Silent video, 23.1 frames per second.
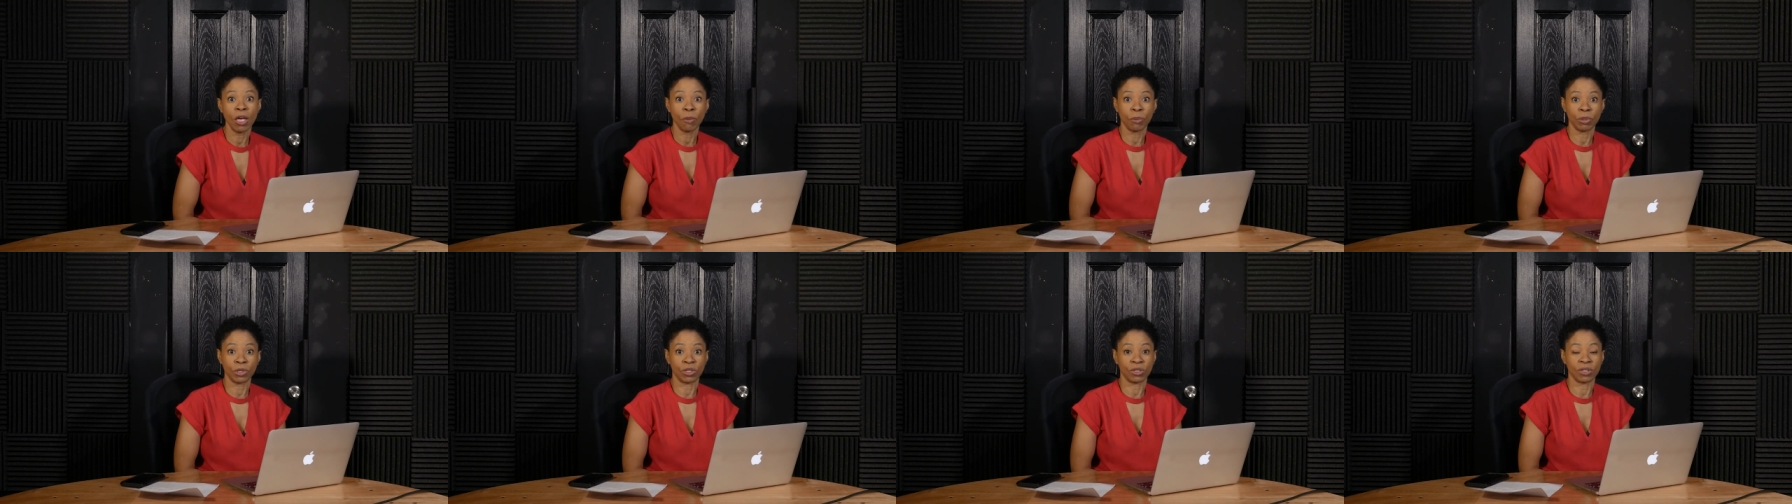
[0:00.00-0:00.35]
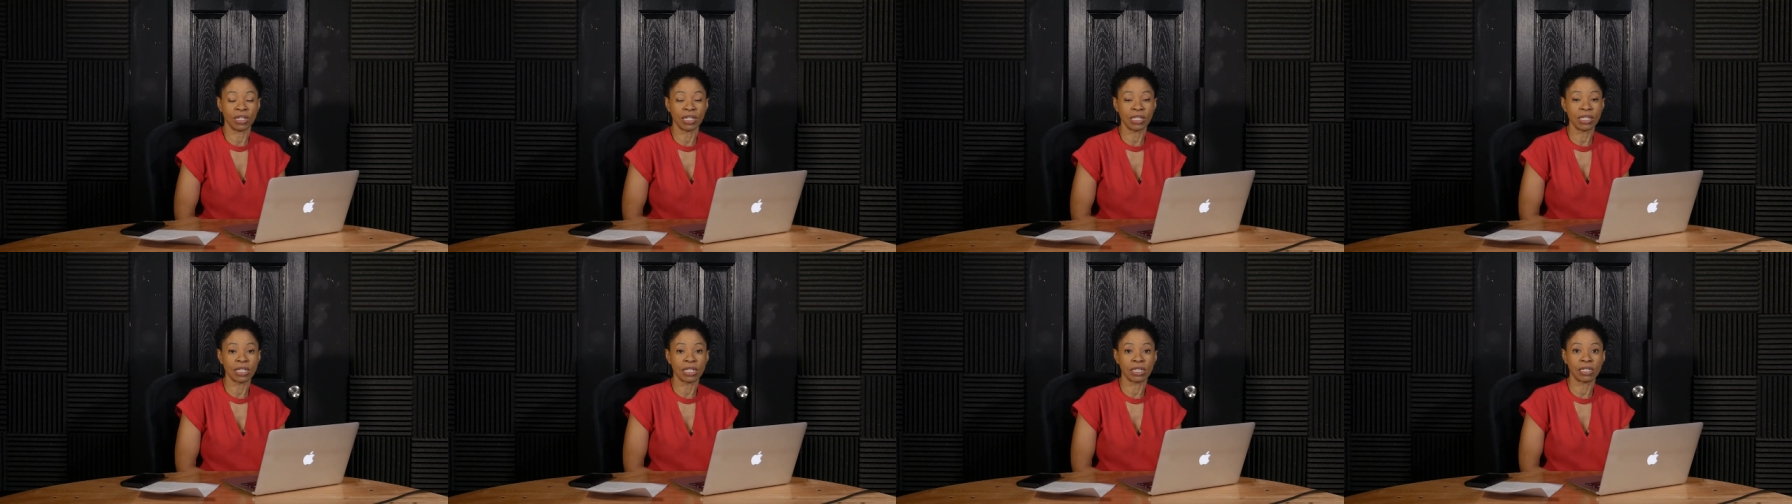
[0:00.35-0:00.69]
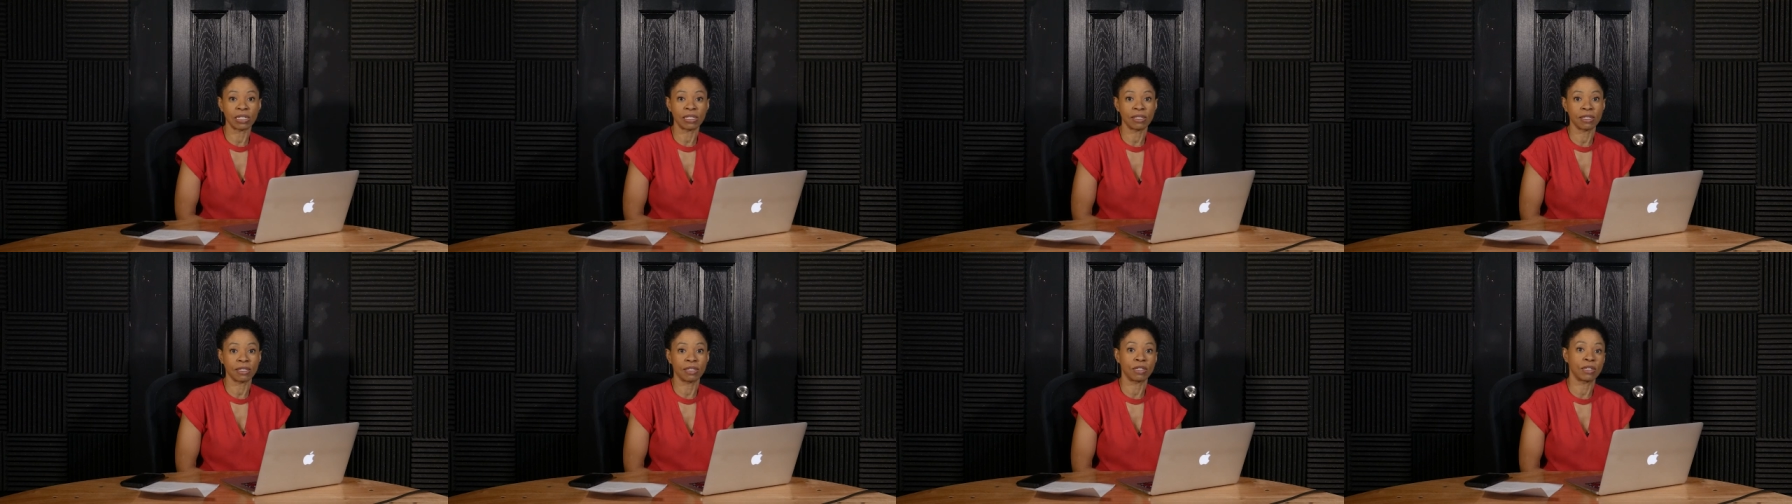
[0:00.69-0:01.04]
but you get to
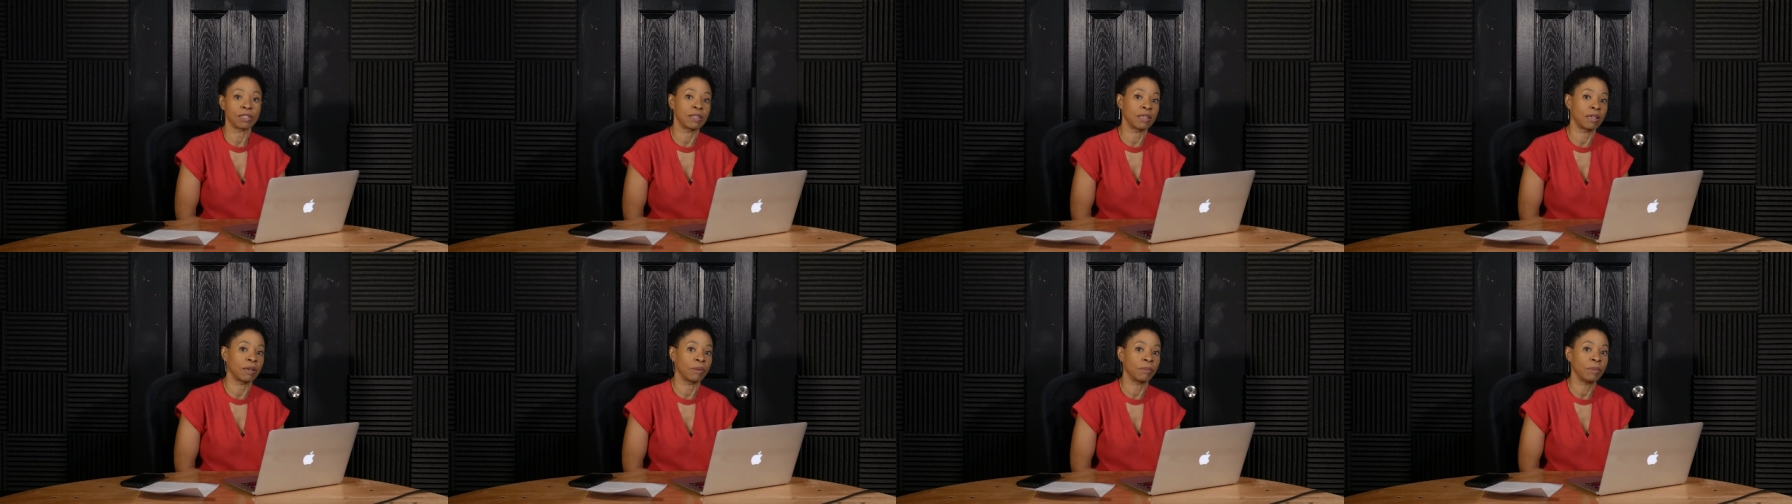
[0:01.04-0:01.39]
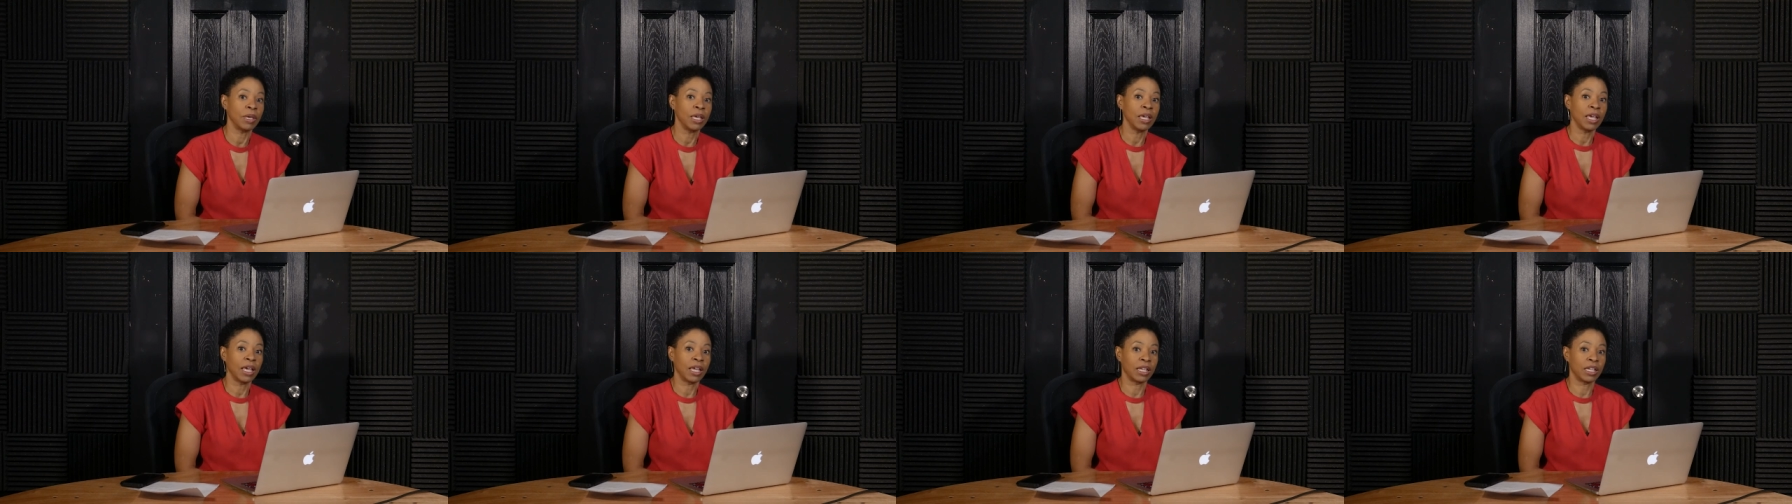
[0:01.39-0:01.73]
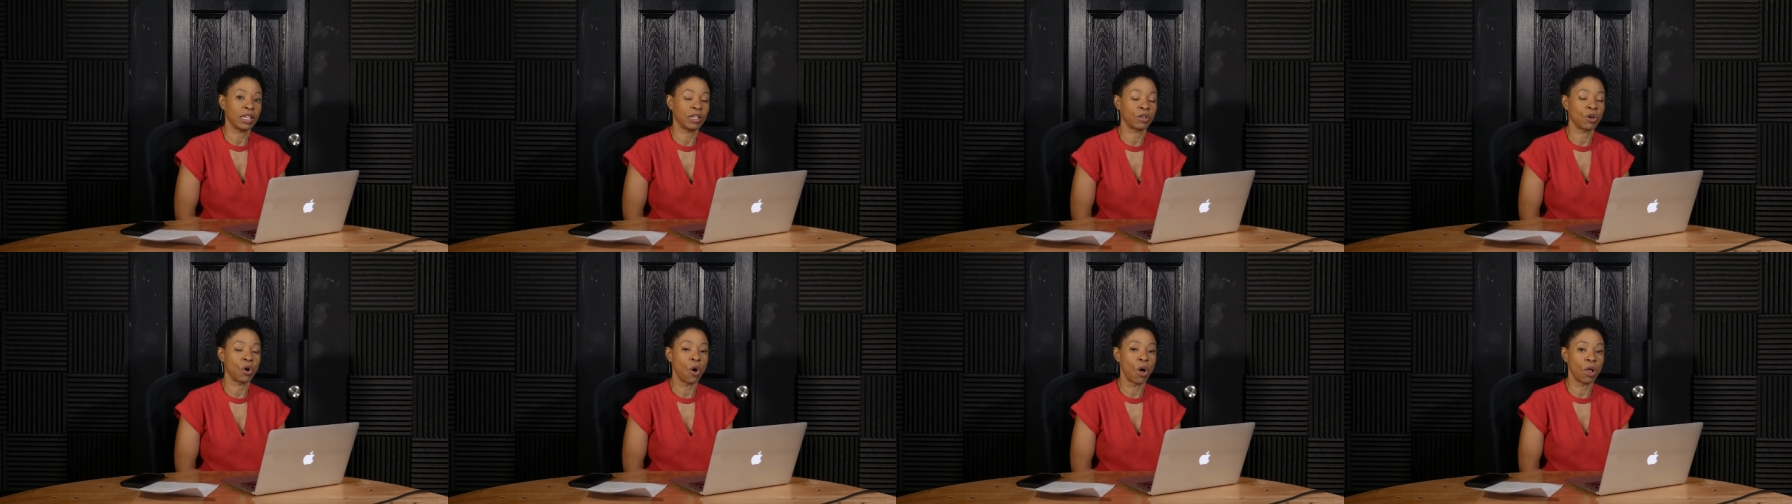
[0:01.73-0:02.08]
listen to them and
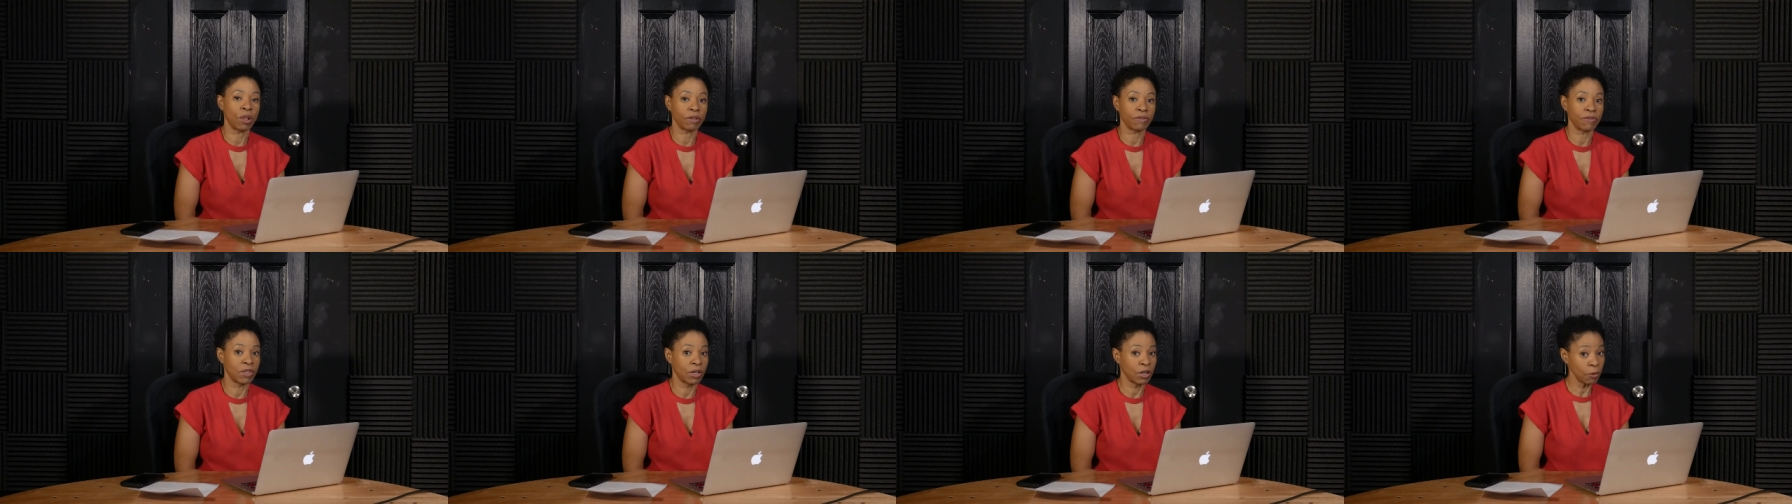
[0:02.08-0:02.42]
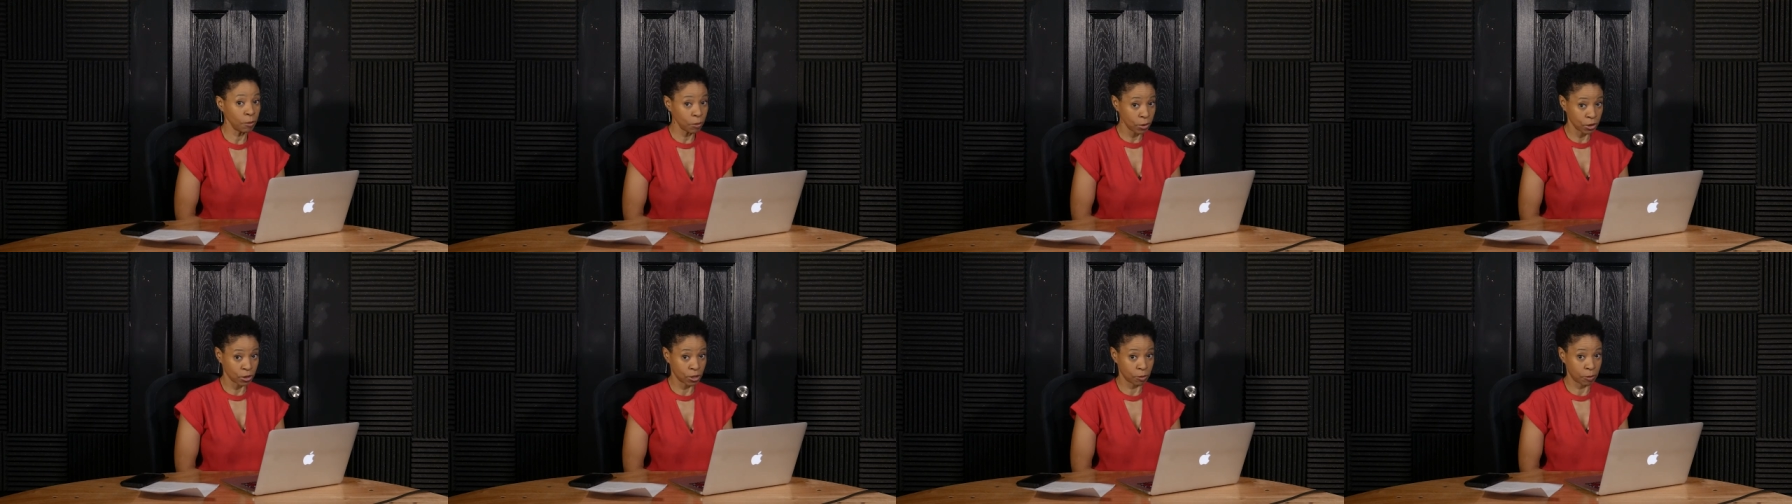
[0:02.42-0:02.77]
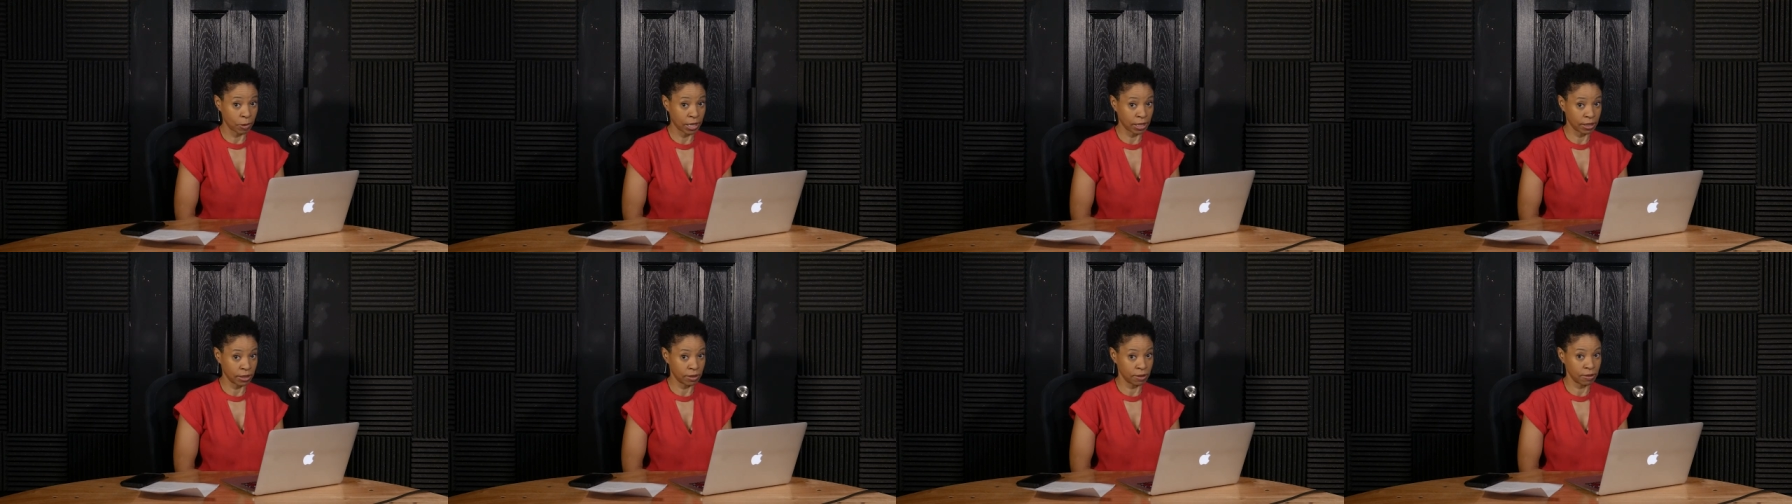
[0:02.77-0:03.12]
hear all of their
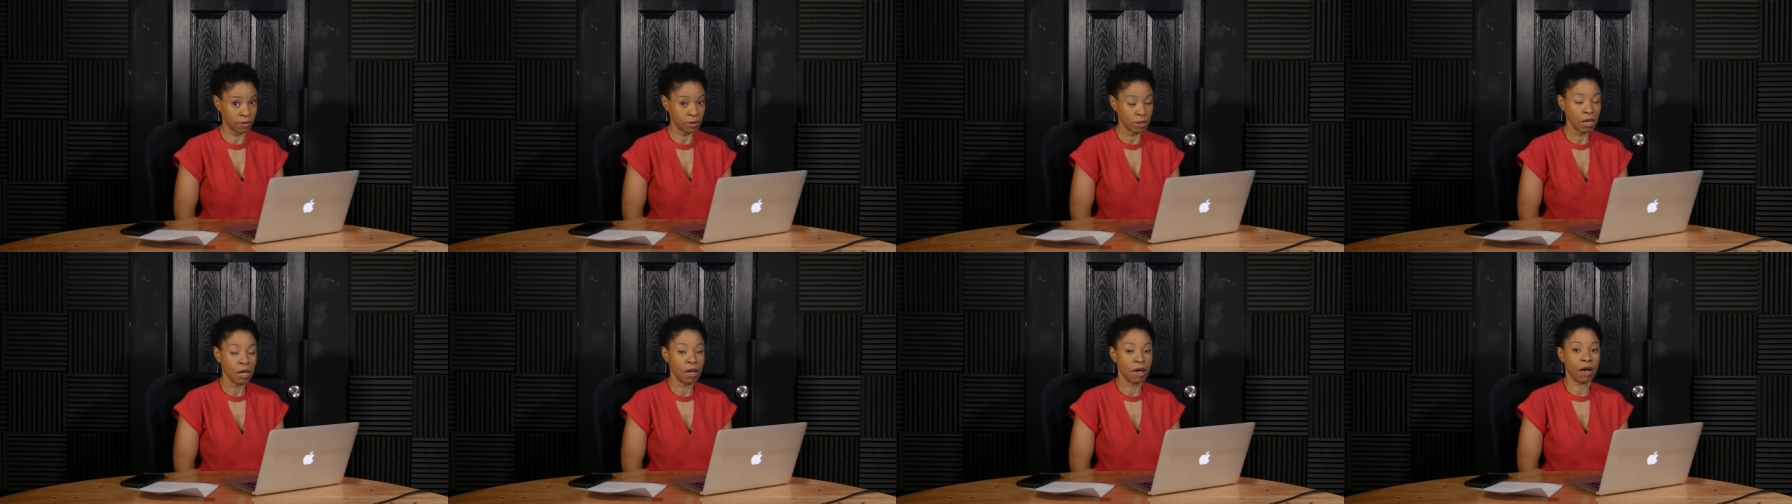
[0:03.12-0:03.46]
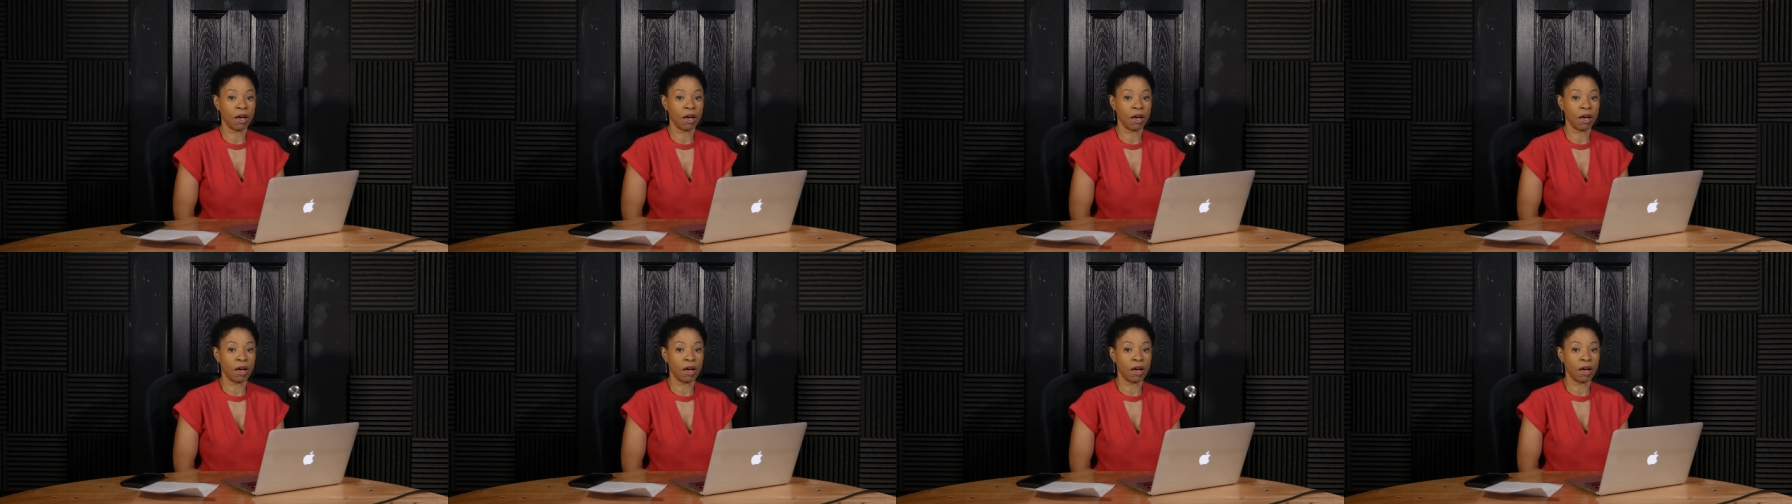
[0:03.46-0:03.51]
perspectives